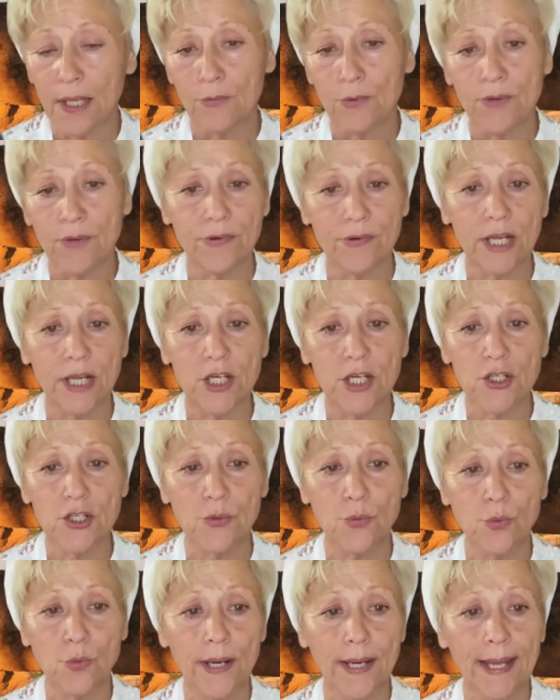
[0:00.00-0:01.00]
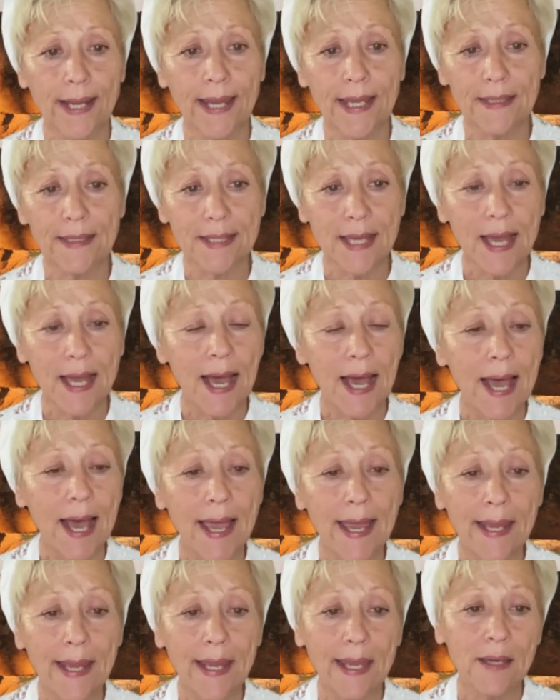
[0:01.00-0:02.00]
Revelation 1:8,
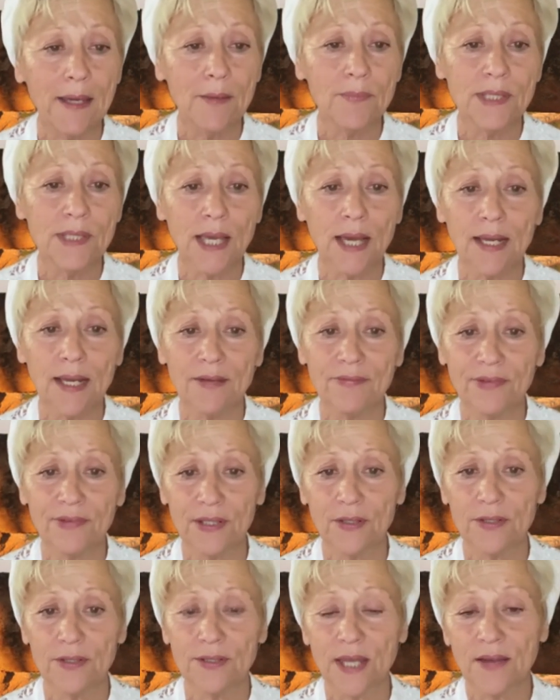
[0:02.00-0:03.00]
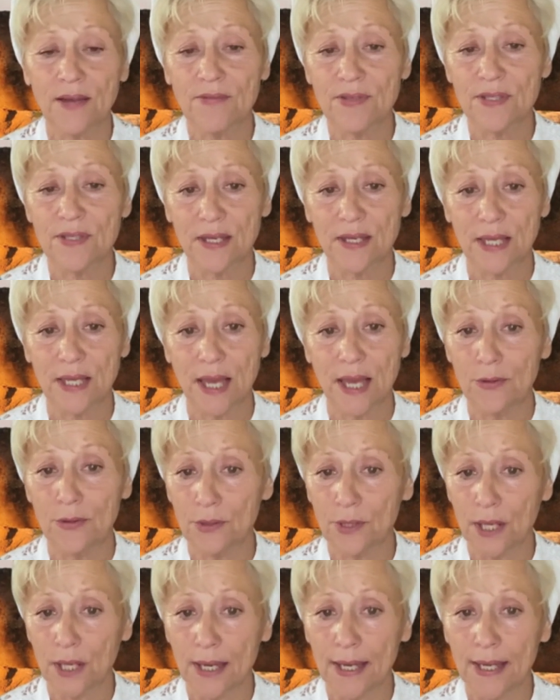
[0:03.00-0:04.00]
I am the Aleph and the Tav, say
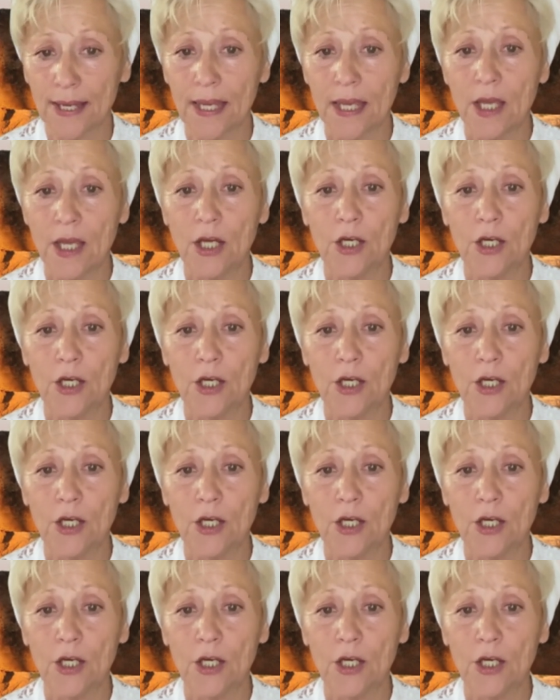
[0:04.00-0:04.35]
Adonai,